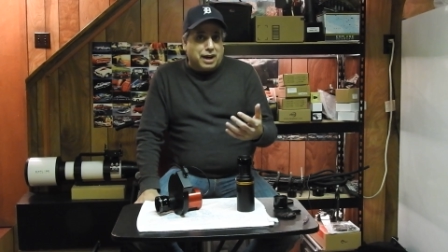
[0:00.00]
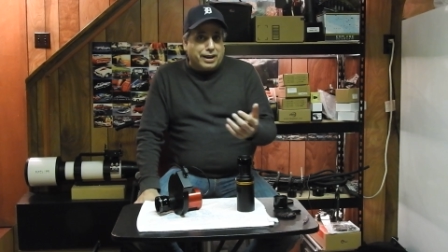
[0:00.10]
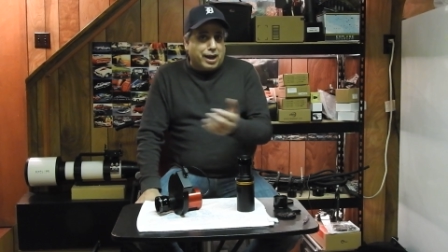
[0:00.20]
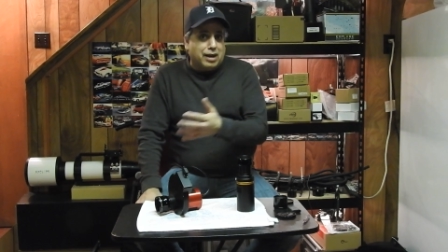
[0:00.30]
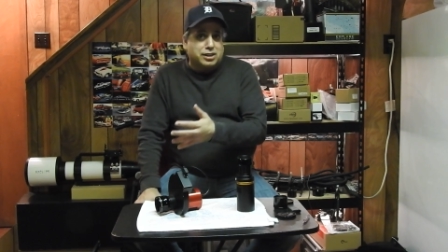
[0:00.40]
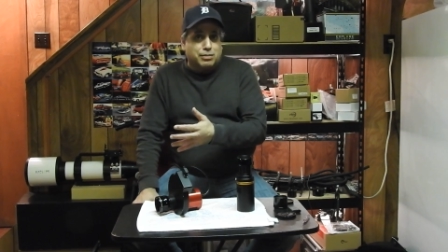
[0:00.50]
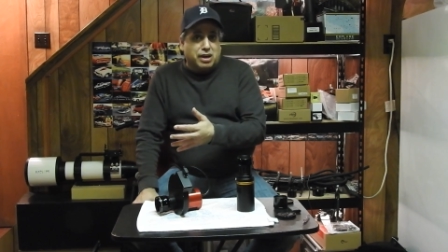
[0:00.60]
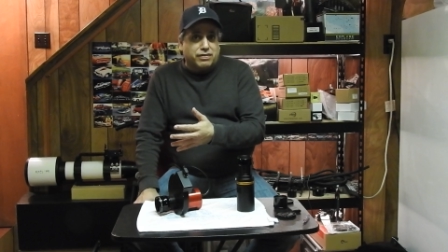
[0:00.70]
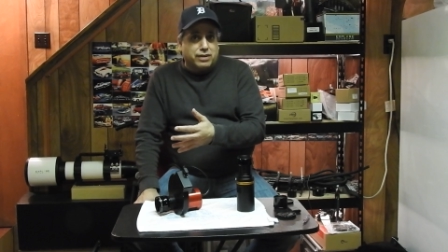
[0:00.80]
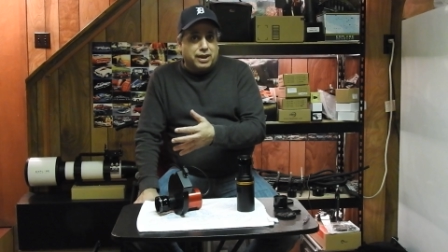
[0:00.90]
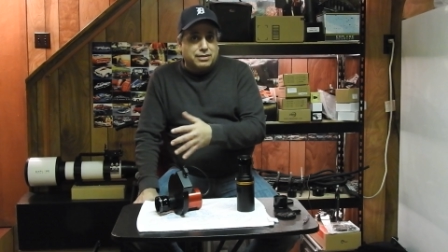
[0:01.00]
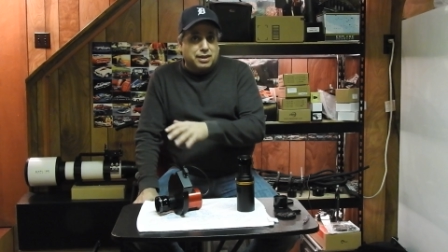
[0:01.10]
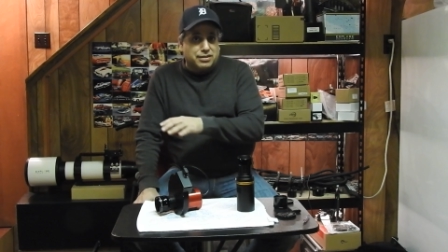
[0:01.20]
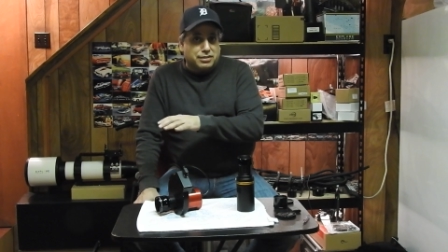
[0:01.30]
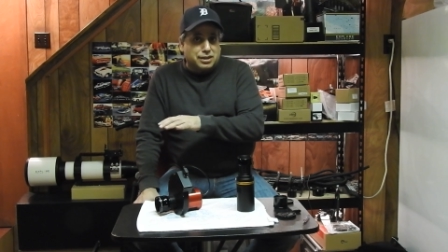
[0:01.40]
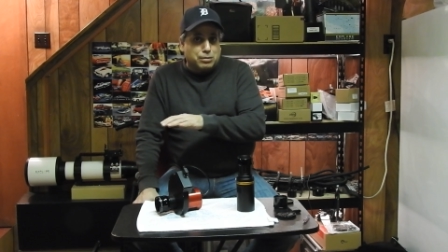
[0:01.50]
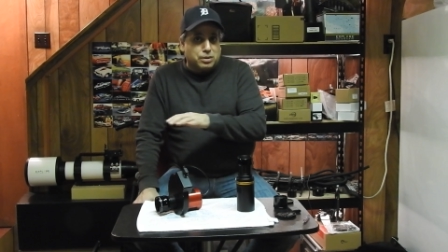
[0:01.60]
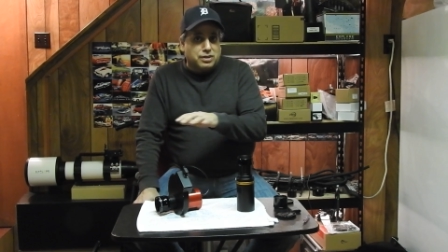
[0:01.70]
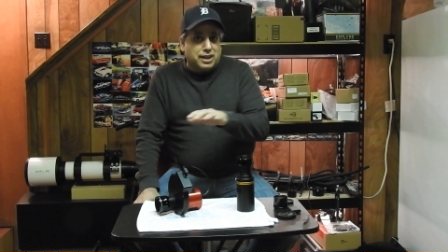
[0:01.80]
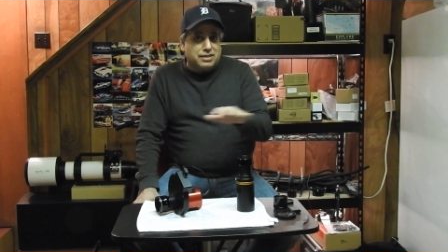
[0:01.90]
I catch my flats, I stick
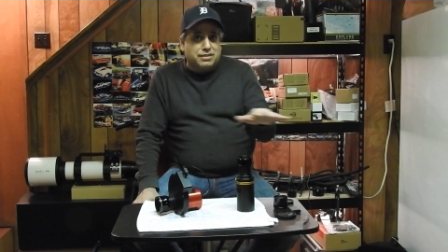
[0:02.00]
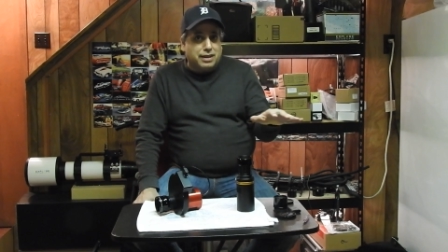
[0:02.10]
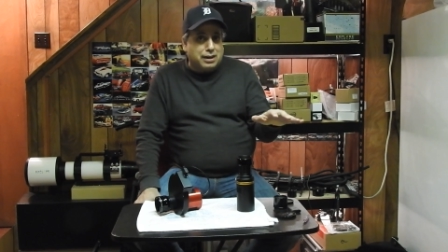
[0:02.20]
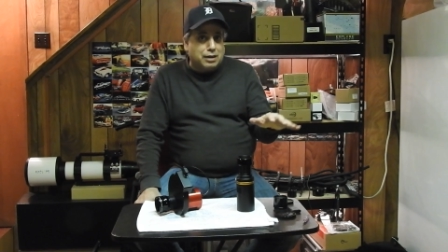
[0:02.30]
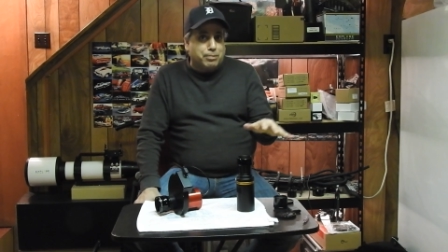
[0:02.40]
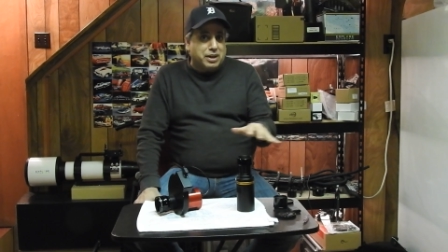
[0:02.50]
with that setup.